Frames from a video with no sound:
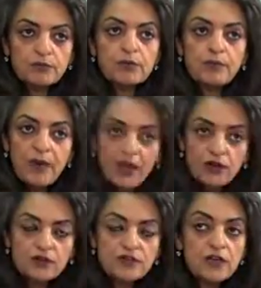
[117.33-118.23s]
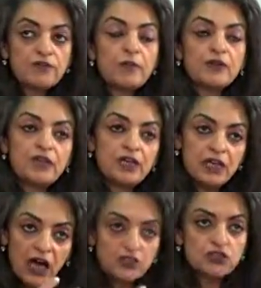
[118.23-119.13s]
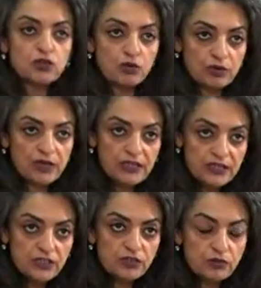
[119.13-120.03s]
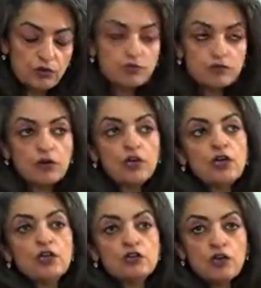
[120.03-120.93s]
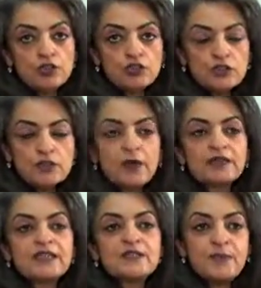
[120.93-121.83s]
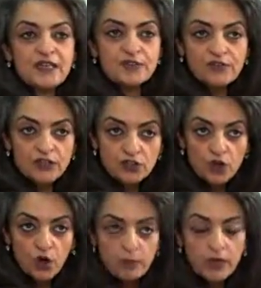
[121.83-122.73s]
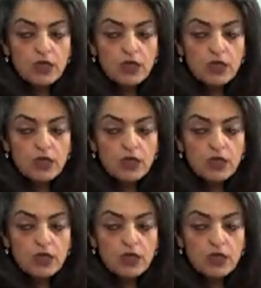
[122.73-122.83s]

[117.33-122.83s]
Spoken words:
Prepare yourself about the larger organization also, not just about that specific job.